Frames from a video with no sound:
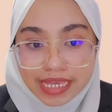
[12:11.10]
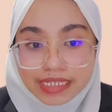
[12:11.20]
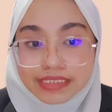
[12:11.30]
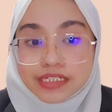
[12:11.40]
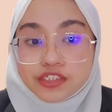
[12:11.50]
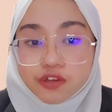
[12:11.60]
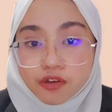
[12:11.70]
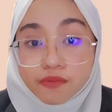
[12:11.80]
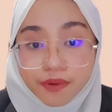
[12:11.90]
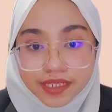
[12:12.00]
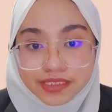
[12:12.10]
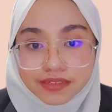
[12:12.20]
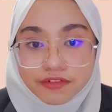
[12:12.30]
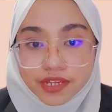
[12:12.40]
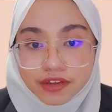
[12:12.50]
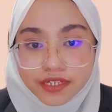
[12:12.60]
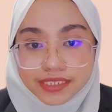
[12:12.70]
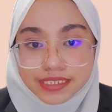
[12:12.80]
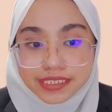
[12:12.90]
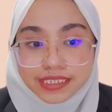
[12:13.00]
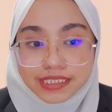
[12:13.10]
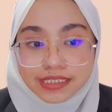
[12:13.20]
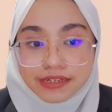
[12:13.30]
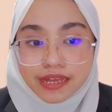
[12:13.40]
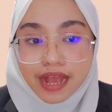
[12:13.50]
the Johor branch record the